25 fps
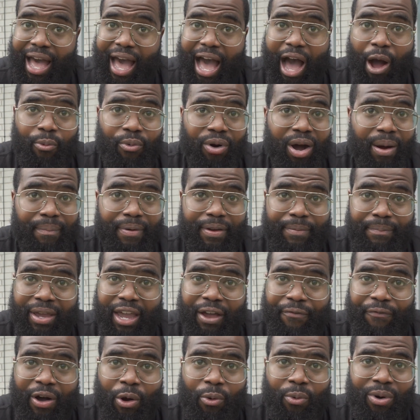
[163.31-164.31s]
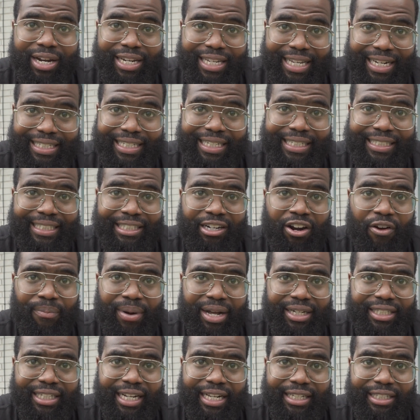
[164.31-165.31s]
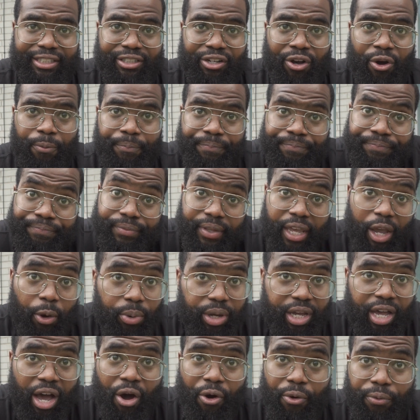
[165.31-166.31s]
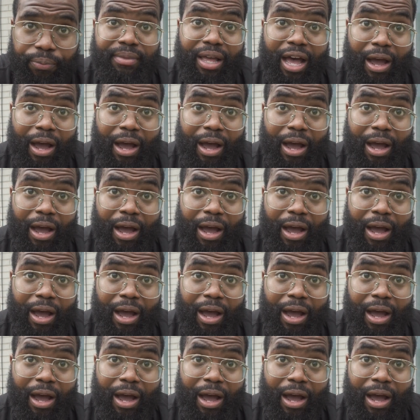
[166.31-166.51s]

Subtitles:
I wouldn't be me if I wanted to get this shit off my chest, so here we go.